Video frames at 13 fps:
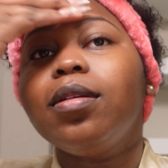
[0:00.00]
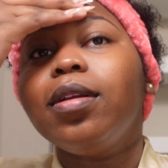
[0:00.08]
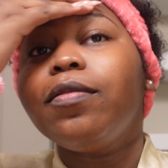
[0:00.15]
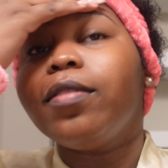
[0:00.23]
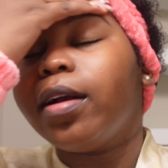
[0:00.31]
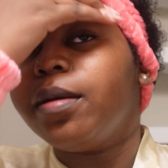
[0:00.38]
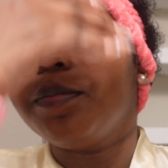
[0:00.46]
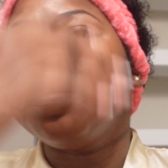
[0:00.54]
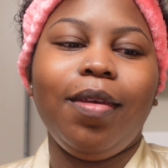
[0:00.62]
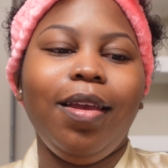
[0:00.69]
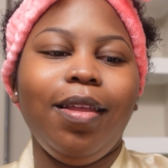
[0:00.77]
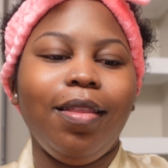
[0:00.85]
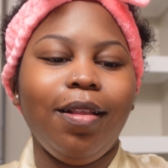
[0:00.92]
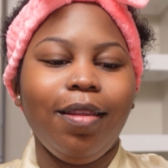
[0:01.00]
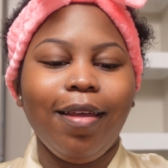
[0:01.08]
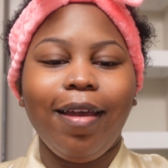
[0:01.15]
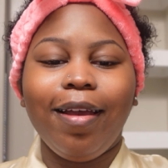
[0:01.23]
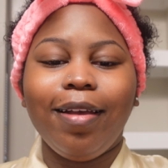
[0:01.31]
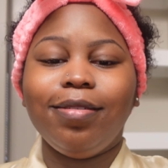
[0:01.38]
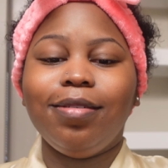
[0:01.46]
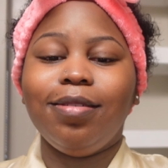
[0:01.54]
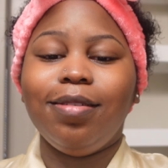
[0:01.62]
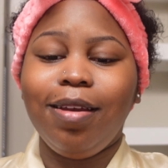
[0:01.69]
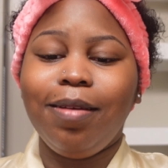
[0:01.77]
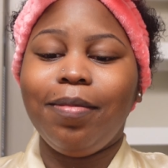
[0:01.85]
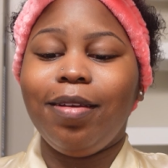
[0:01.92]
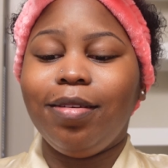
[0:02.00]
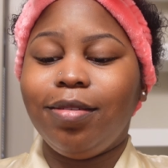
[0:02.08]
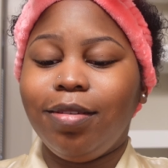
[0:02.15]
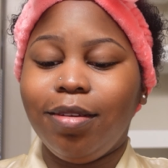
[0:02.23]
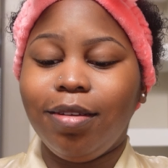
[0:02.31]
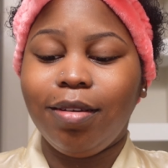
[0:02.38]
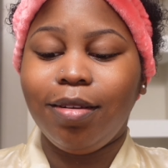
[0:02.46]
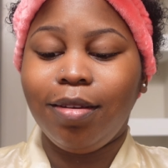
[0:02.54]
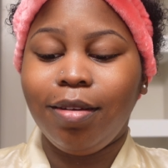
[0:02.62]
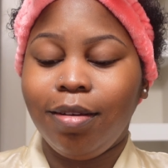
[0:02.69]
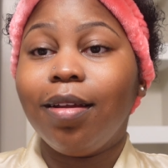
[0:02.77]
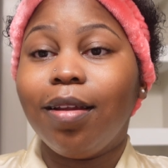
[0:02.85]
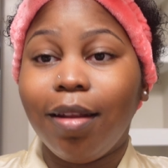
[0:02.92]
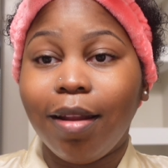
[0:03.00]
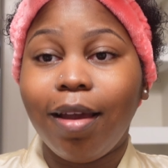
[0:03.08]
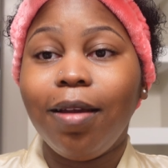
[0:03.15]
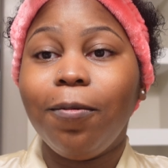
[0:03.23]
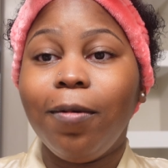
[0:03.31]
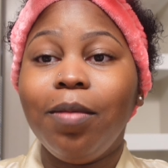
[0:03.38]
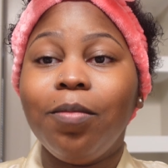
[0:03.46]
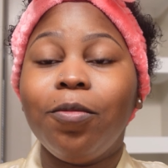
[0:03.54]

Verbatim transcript: different. And the last step is the lightweight